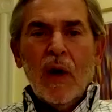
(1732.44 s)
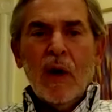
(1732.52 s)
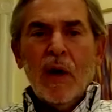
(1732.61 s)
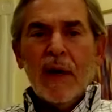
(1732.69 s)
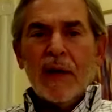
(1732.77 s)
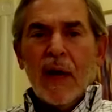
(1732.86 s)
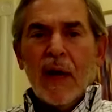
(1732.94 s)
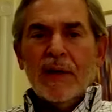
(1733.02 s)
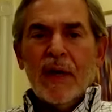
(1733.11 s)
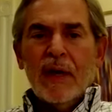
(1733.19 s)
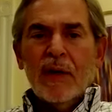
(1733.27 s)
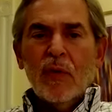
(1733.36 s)
I
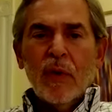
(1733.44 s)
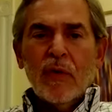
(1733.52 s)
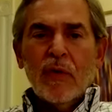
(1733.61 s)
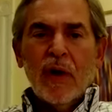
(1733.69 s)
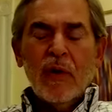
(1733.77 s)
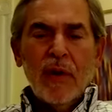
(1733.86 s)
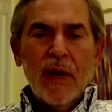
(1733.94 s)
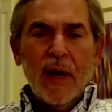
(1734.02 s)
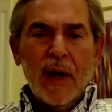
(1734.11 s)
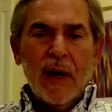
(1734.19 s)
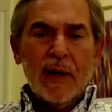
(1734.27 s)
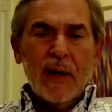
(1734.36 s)
tend to agree with
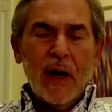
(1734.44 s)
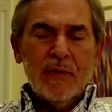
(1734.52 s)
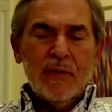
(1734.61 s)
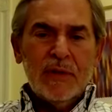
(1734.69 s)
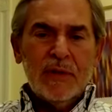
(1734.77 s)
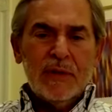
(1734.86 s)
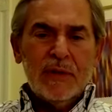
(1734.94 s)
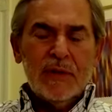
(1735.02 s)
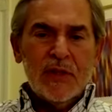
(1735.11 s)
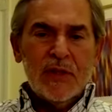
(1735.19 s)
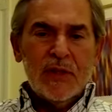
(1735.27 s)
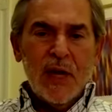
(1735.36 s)
that. I would just
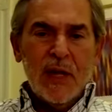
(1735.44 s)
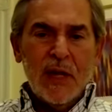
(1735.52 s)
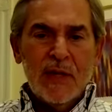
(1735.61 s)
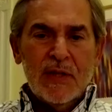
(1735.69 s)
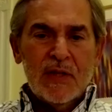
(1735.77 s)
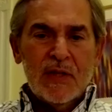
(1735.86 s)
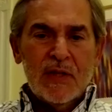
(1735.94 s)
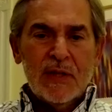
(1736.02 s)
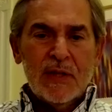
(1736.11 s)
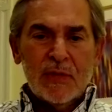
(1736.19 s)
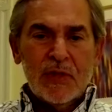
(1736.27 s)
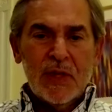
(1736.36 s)
say that his sins
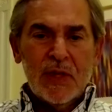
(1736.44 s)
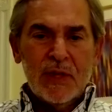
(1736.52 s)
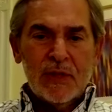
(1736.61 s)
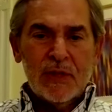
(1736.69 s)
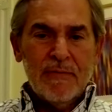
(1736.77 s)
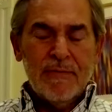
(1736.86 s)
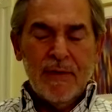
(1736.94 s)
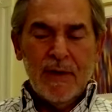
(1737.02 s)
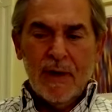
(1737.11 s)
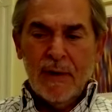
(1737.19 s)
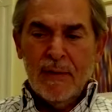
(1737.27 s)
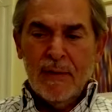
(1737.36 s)
were sins
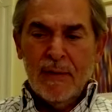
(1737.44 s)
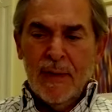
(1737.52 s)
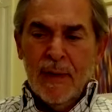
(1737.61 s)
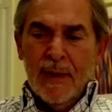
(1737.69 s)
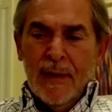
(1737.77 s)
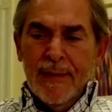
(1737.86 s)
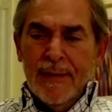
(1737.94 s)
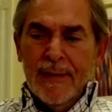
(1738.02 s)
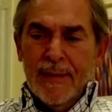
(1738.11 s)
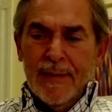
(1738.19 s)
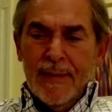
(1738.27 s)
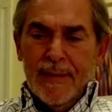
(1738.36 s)

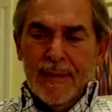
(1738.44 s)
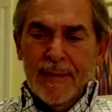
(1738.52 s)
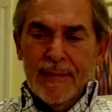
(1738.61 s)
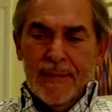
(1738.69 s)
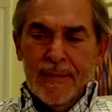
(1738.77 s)
of,